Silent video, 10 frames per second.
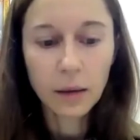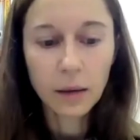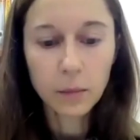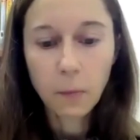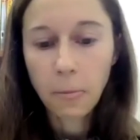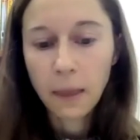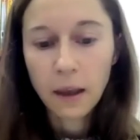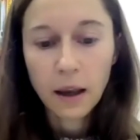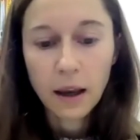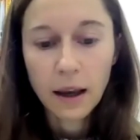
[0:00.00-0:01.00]

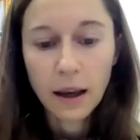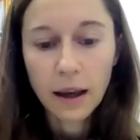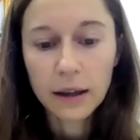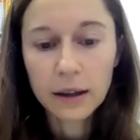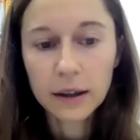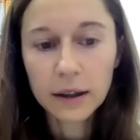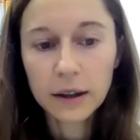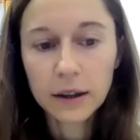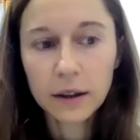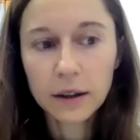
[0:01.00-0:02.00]

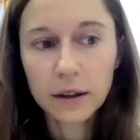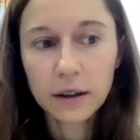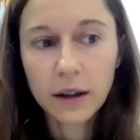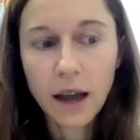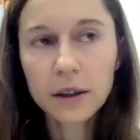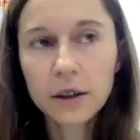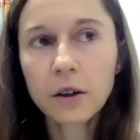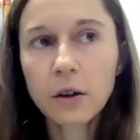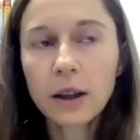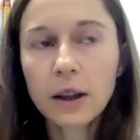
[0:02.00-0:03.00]
And
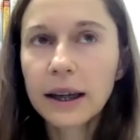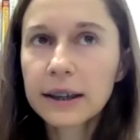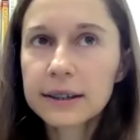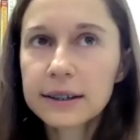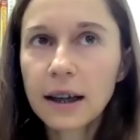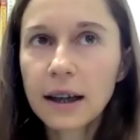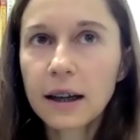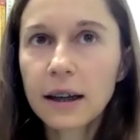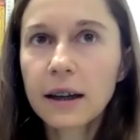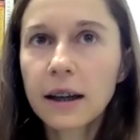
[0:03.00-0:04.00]
like I
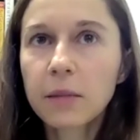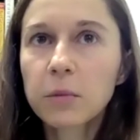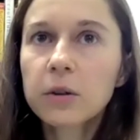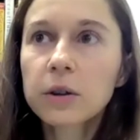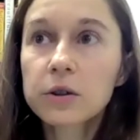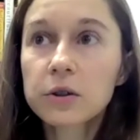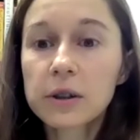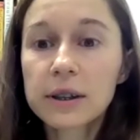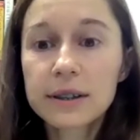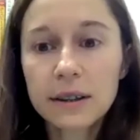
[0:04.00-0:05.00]
said,
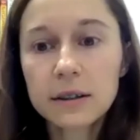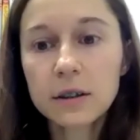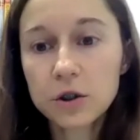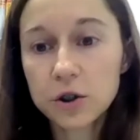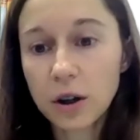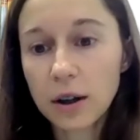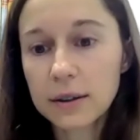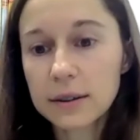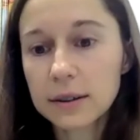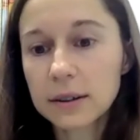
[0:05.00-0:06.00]
immigrant students isn't
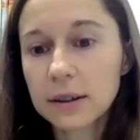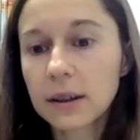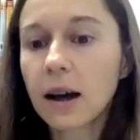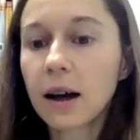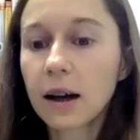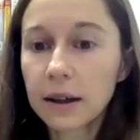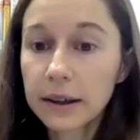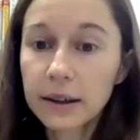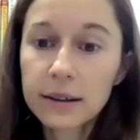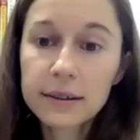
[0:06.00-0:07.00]
just
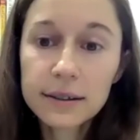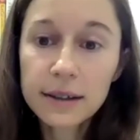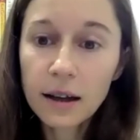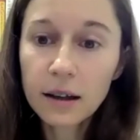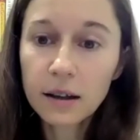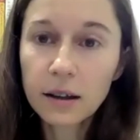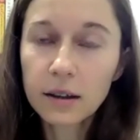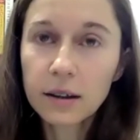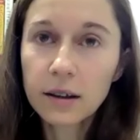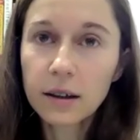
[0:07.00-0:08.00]

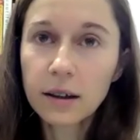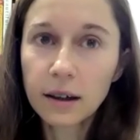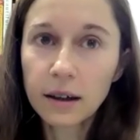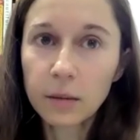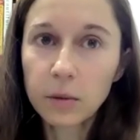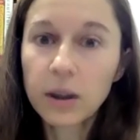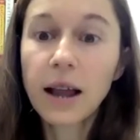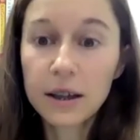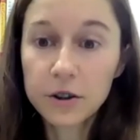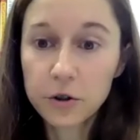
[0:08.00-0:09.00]
ESL
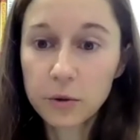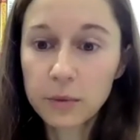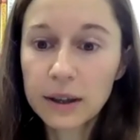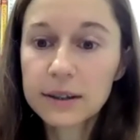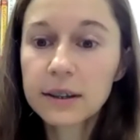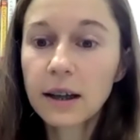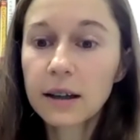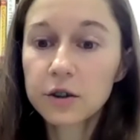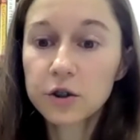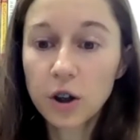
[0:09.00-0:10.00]
classroom.
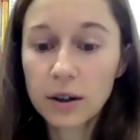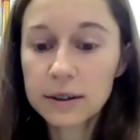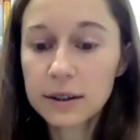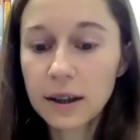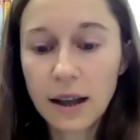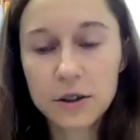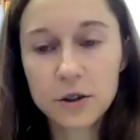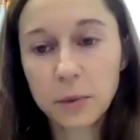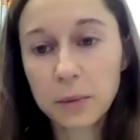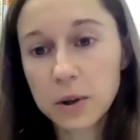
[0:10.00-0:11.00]
That's not just the
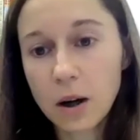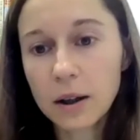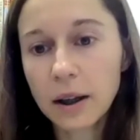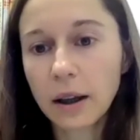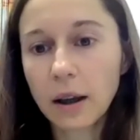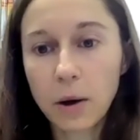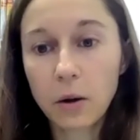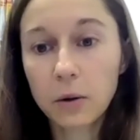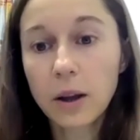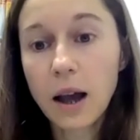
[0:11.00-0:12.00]
classroom I'm
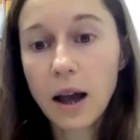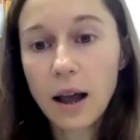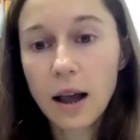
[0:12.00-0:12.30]
talking about,